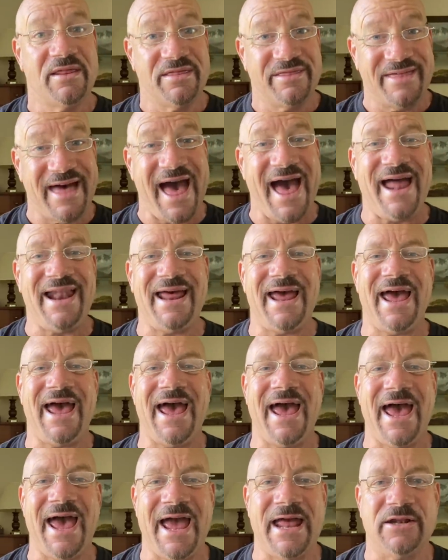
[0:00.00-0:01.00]
That
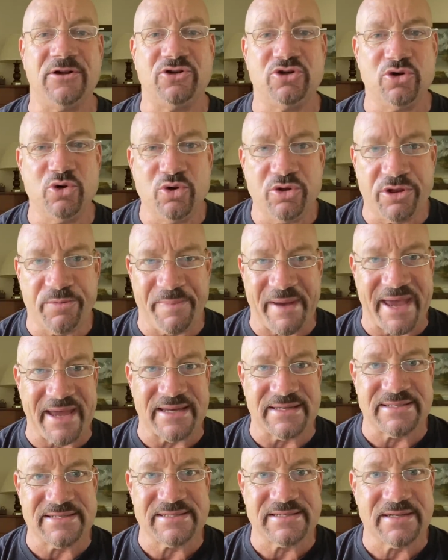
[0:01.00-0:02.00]
and
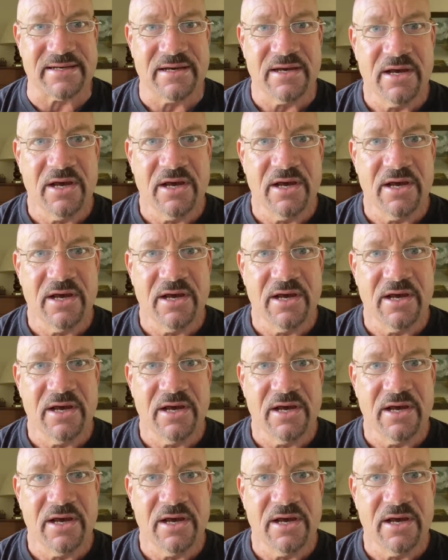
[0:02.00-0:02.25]
toothpaste.